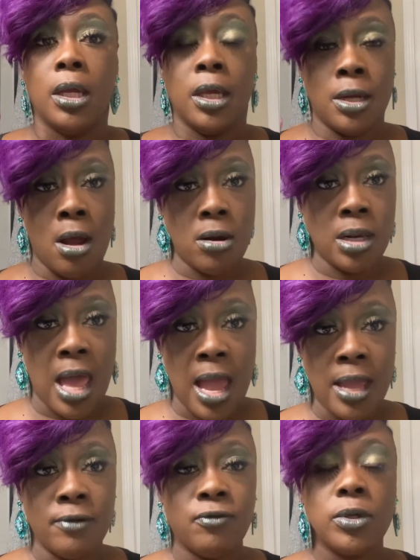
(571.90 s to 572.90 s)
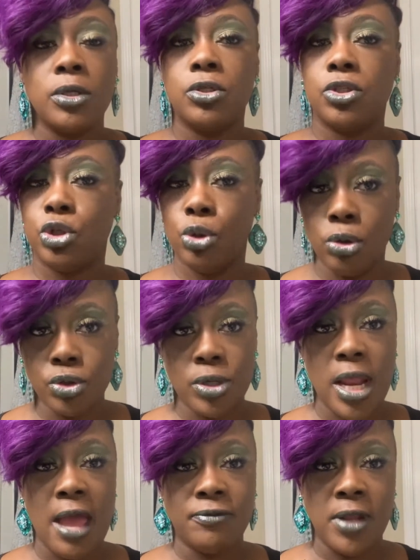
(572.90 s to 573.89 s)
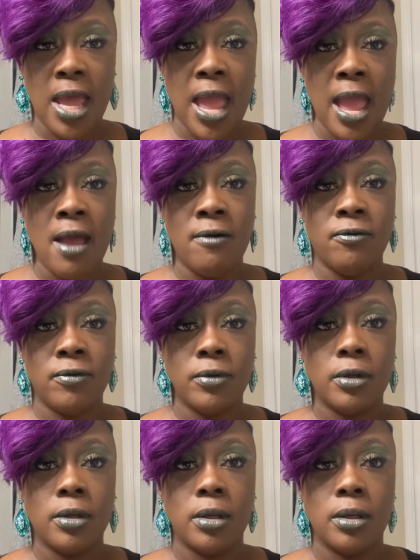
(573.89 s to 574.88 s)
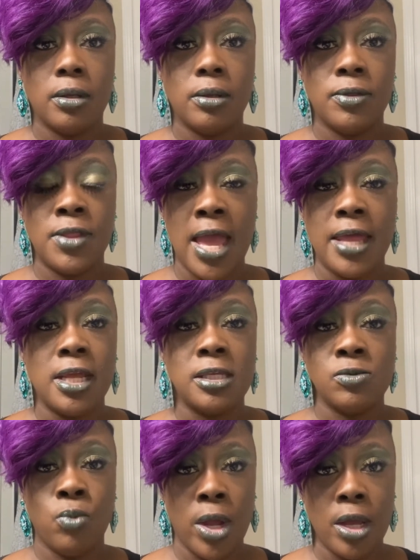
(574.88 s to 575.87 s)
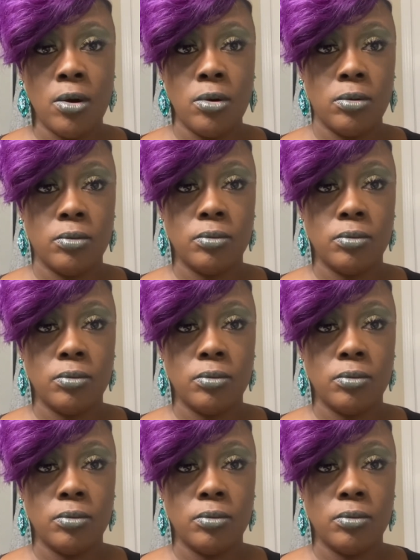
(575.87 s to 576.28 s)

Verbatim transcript: in our life, children have to have that as well.